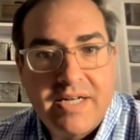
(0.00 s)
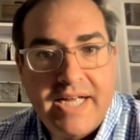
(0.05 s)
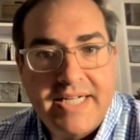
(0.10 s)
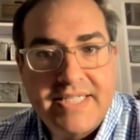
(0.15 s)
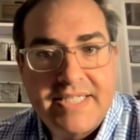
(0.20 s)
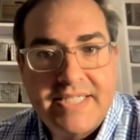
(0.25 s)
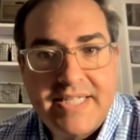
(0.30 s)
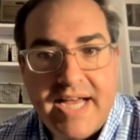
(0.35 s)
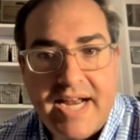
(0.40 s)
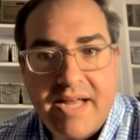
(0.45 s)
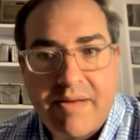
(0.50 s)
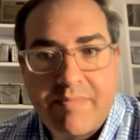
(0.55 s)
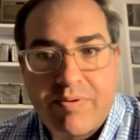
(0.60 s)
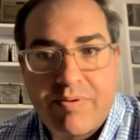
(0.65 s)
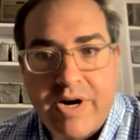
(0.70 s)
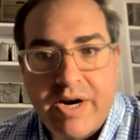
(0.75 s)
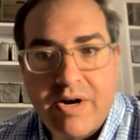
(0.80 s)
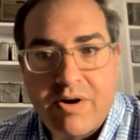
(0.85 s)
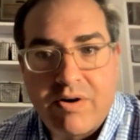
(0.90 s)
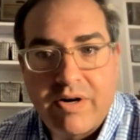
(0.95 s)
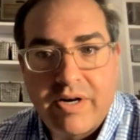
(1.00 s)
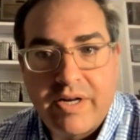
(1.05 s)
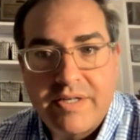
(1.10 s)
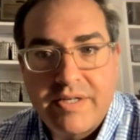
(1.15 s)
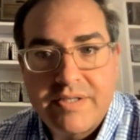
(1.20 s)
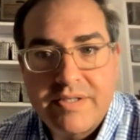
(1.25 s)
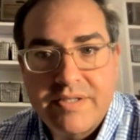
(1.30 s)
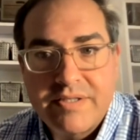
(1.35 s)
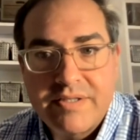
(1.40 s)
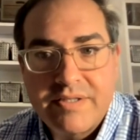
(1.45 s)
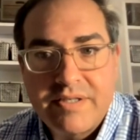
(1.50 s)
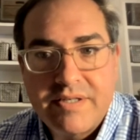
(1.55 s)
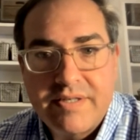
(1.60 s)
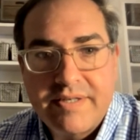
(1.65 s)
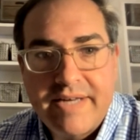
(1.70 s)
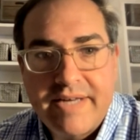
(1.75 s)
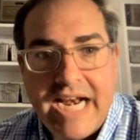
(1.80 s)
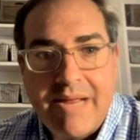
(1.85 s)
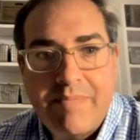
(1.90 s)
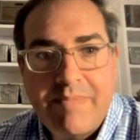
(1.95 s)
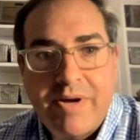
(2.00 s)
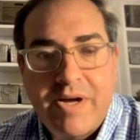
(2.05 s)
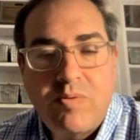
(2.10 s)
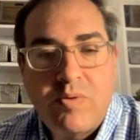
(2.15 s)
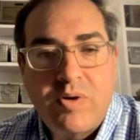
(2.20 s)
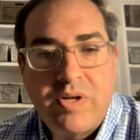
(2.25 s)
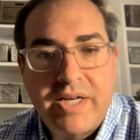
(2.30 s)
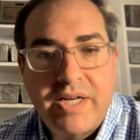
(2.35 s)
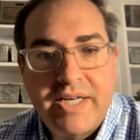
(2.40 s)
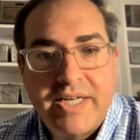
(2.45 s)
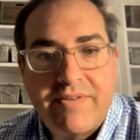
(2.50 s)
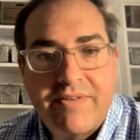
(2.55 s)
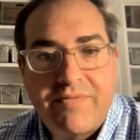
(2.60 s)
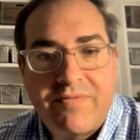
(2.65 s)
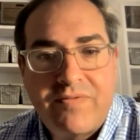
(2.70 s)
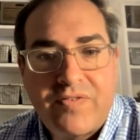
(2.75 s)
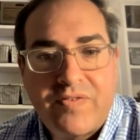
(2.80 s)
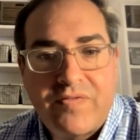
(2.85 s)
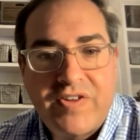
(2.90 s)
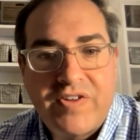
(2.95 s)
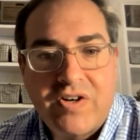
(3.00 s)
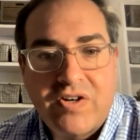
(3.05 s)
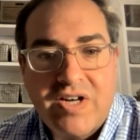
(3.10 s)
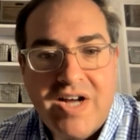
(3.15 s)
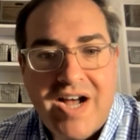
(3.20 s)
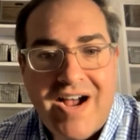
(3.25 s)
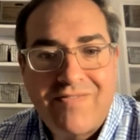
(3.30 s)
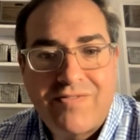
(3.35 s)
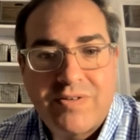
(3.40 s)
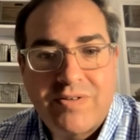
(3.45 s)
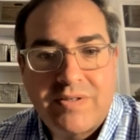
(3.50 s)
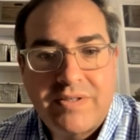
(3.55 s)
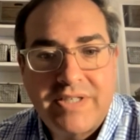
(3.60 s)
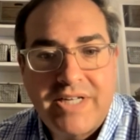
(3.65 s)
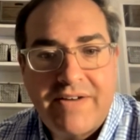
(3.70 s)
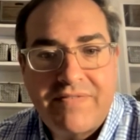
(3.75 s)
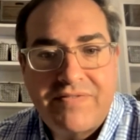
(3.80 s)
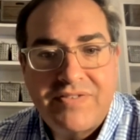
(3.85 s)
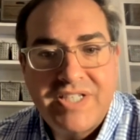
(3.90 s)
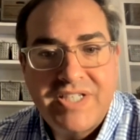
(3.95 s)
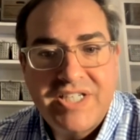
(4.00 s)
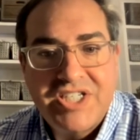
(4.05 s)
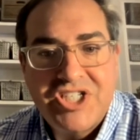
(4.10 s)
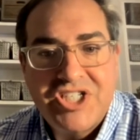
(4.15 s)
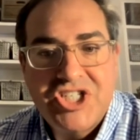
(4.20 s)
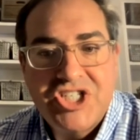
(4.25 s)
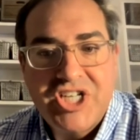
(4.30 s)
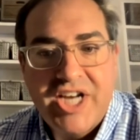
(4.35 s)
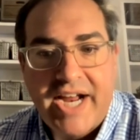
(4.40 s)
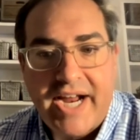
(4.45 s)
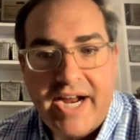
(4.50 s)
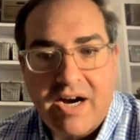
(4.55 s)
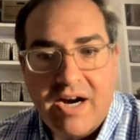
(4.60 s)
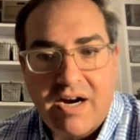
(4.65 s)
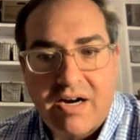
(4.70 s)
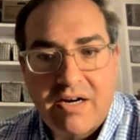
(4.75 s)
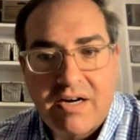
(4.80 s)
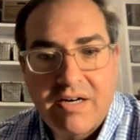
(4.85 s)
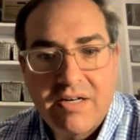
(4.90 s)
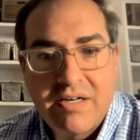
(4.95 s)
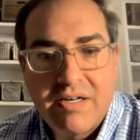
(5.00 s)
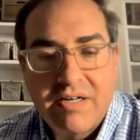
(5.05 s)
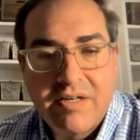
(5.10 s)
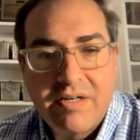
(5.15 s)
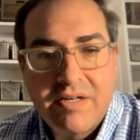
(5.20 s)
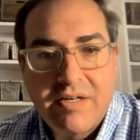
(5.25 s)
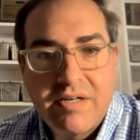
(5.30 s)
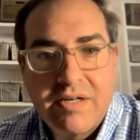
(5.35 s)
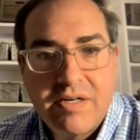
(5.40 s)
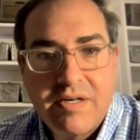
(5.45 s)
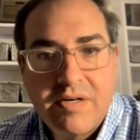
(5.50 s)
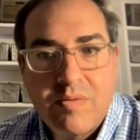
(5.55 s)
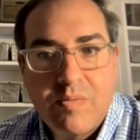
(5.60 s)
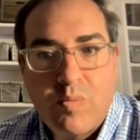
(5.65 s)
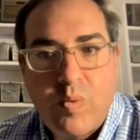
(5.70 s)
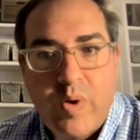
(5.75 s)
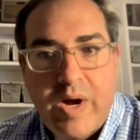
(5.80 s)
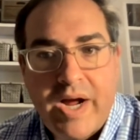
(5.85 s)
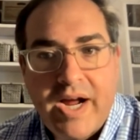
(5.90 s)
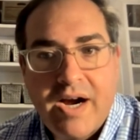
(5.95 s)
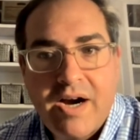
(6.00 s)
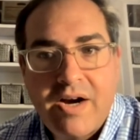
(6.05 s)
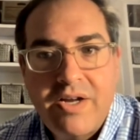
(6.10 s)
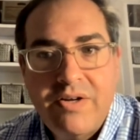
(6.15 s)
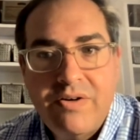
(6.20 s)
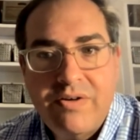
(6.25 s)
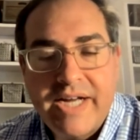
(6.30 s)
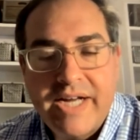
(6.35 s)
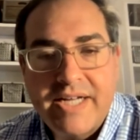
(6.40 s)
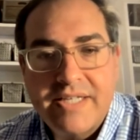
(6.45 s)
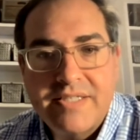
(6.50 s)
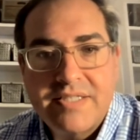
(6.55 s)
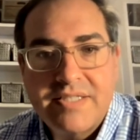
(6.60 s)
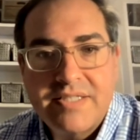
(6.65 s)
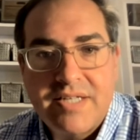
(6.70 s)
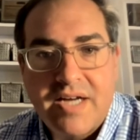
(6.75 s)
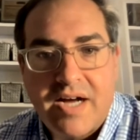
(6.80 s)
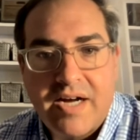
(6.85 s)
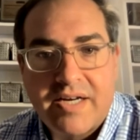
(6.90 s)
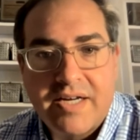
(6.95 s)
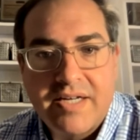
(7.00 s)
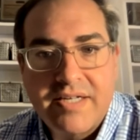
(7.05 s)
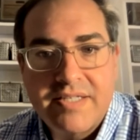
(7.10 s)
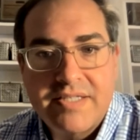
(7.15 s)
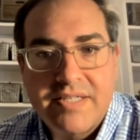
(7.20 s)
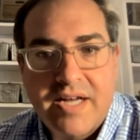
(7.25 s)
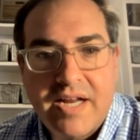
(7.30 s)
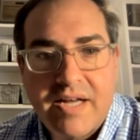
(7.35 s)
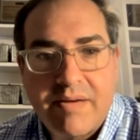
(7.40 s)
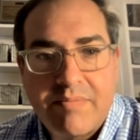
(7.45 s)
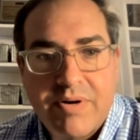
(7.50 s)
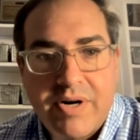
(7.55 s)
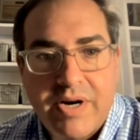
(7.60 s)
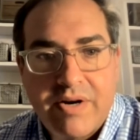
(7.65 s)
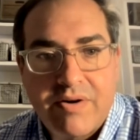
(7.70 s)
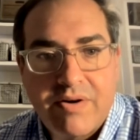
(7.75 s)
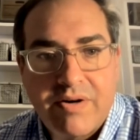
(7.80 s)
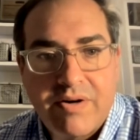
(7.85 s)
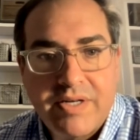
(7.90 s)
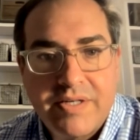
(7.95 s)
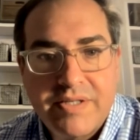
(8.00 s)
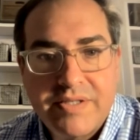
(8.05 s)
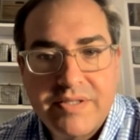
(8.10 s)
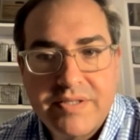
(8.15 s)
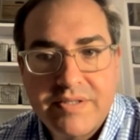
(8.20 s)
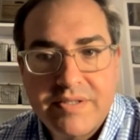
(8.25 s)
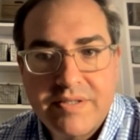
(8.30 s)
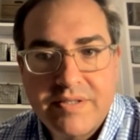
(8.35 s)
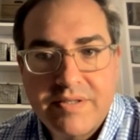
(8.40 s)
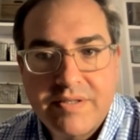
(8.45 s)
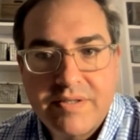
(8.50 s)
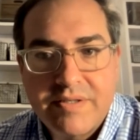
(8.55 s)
in setting priorities? Anybody willing to feel comfortable enough to share where you get stuck in setting priorities?